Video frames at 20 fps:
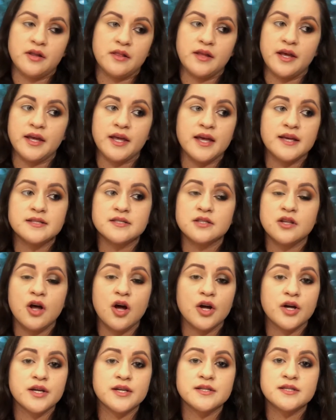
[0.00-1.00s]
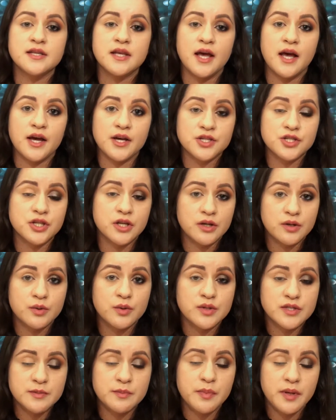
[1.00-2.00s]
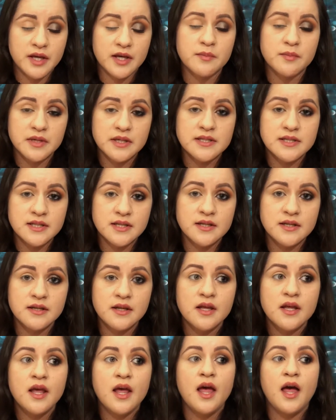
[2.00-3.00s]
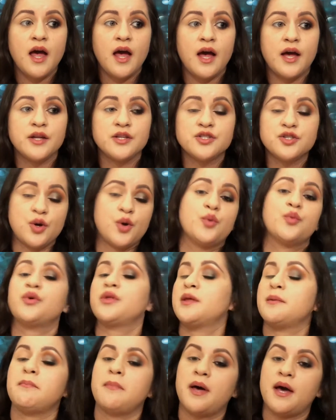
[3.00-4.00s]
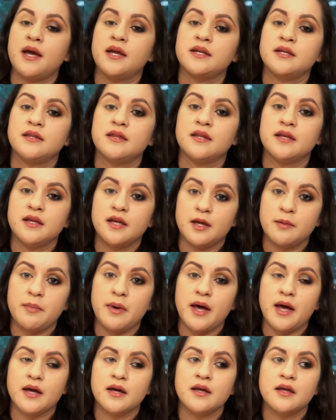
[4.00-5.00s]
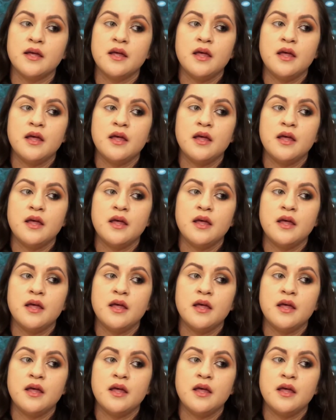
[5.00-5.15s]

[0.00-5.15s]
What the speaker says: Like as long as the eyeshadow is pigmented, I don't really mind the kickback.